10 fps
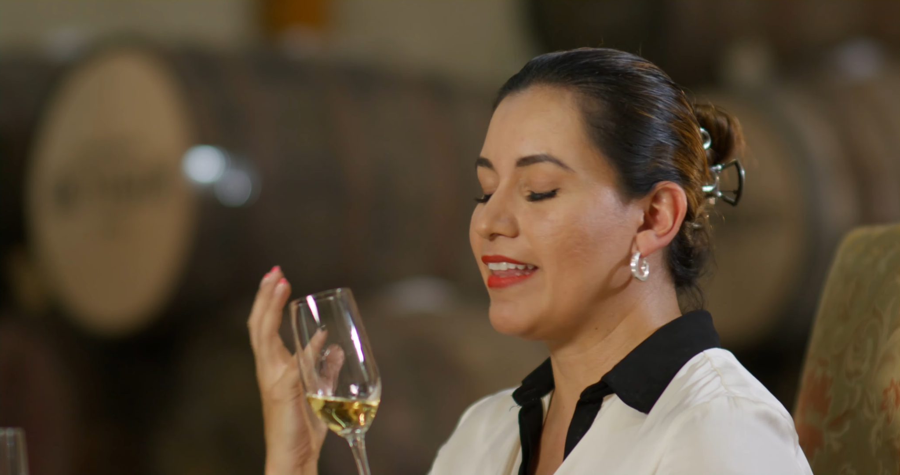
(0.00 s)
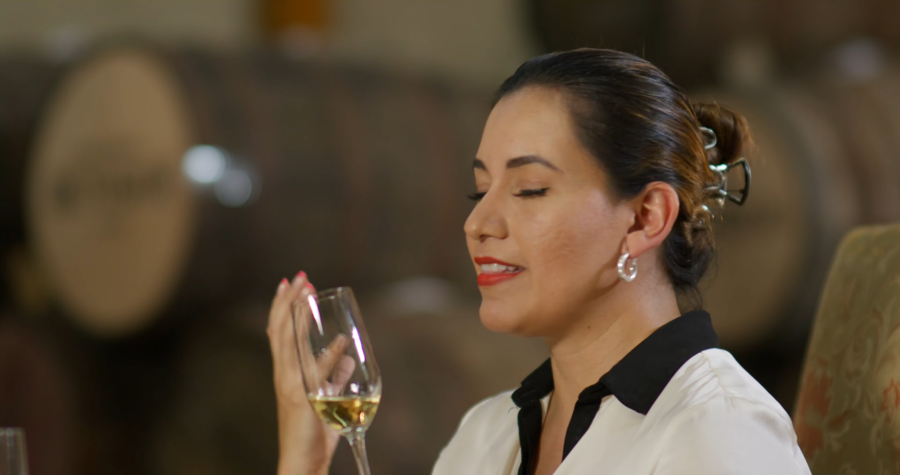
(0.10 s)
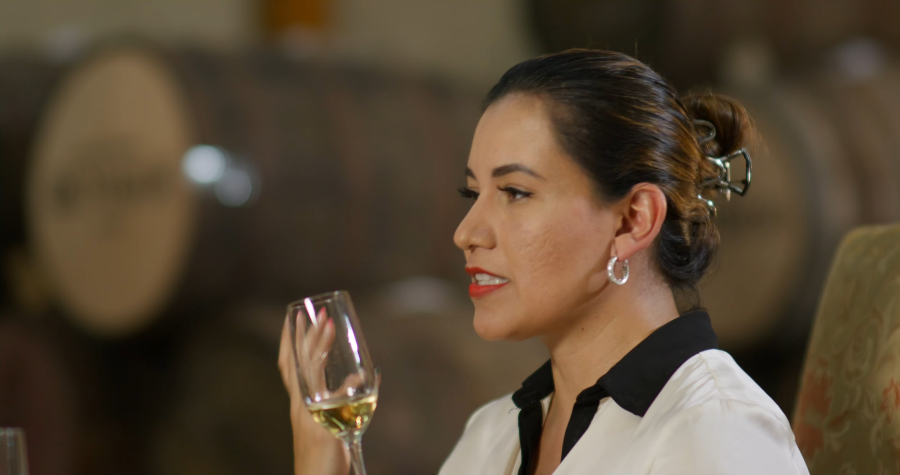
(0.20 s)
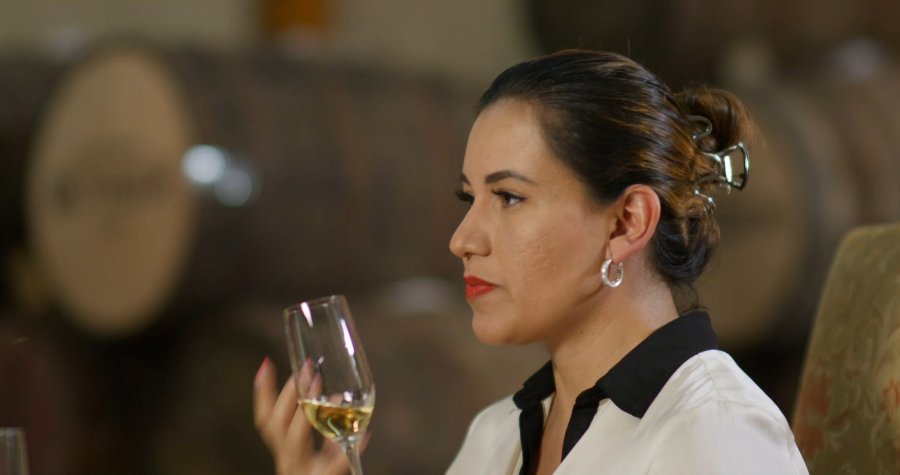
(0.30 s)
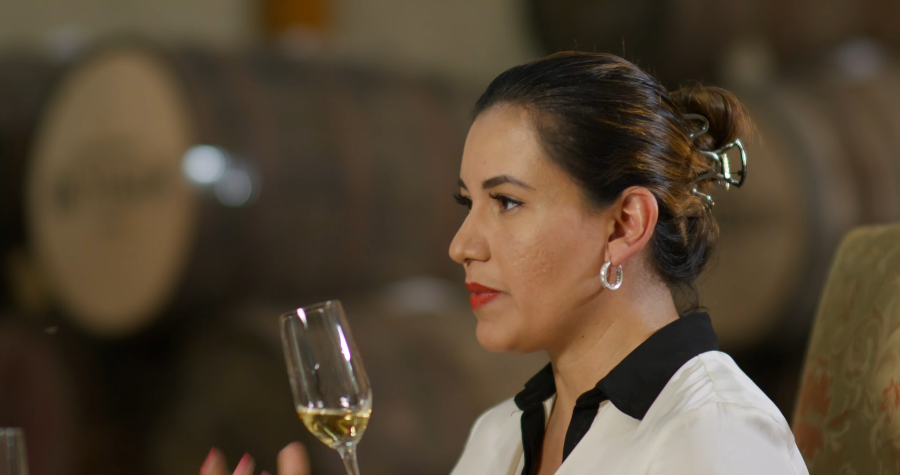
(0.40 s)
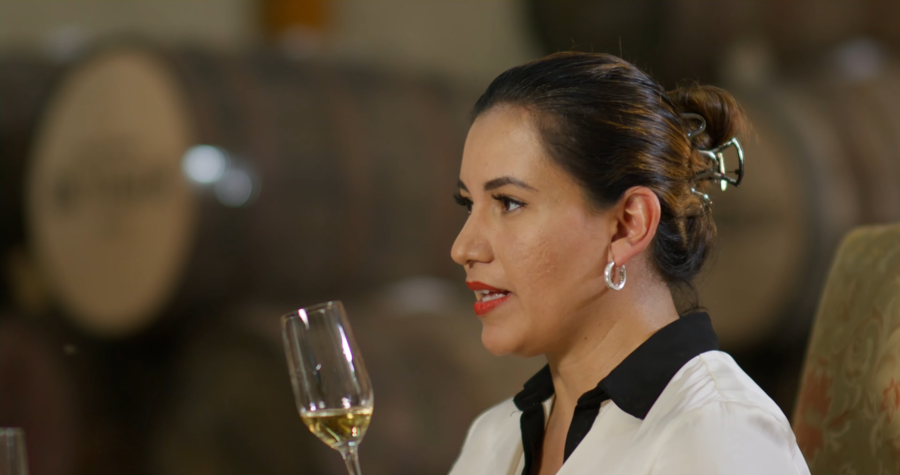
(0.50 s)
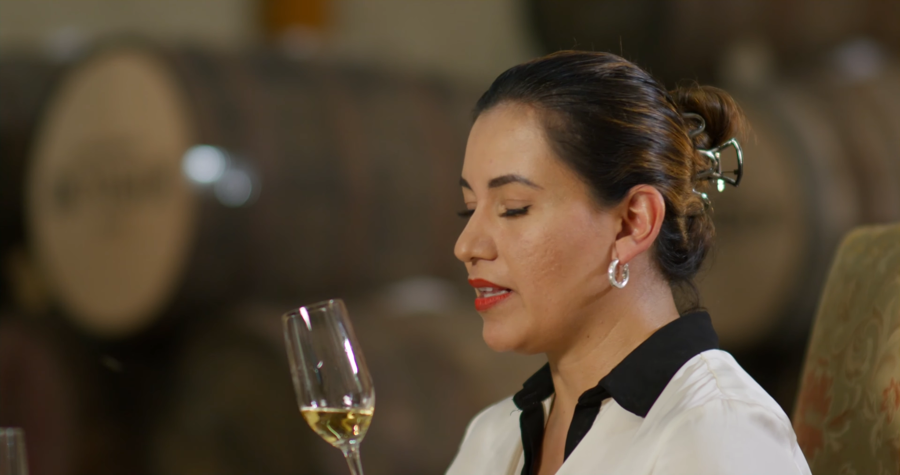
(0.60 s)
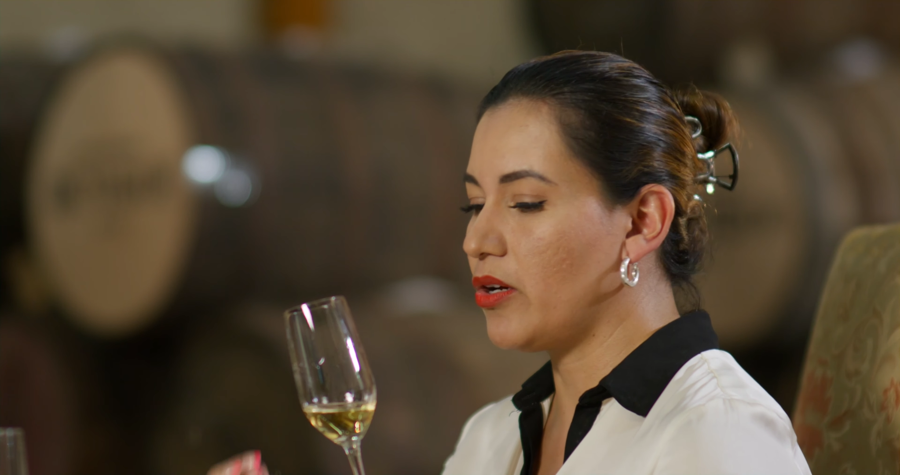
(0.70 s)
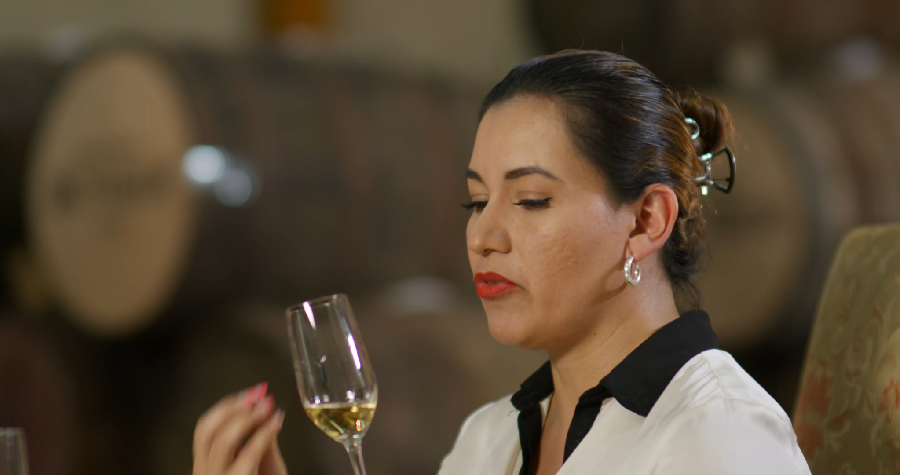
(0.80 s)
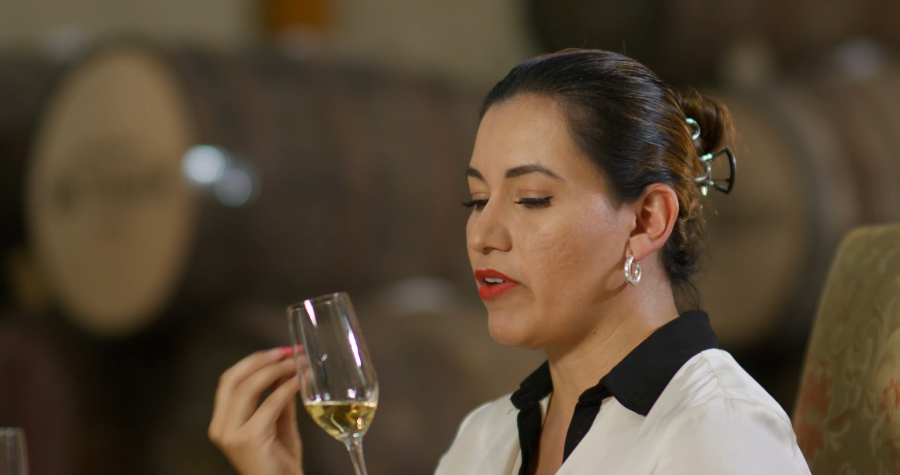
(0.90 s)
and the
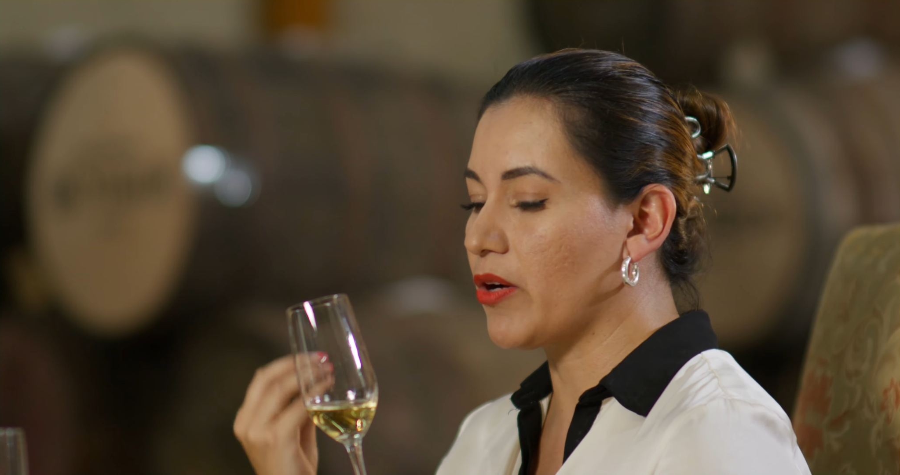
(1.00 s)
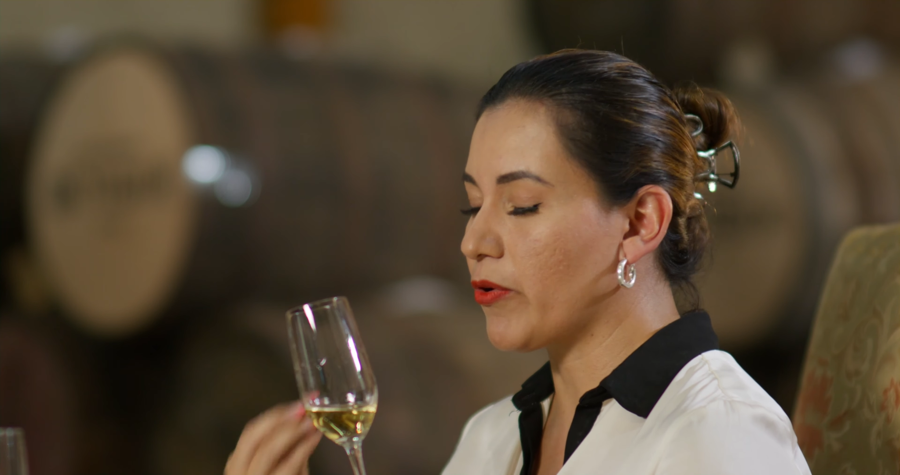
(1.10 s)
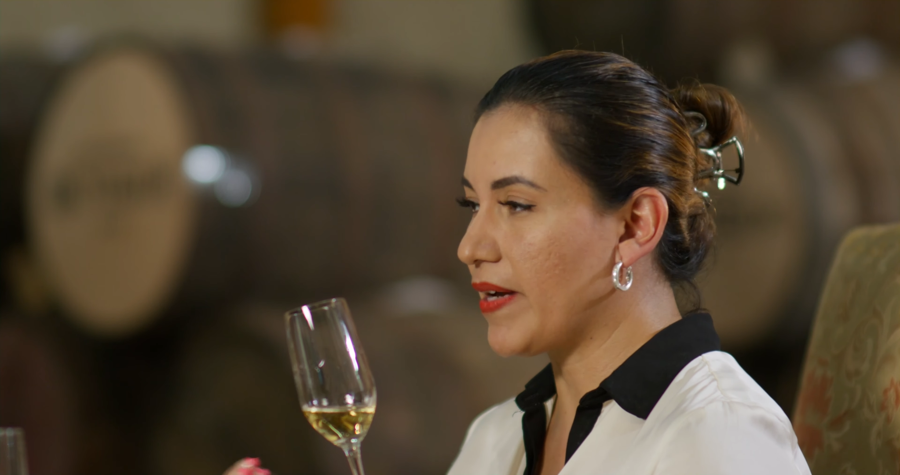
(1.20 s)
smell of a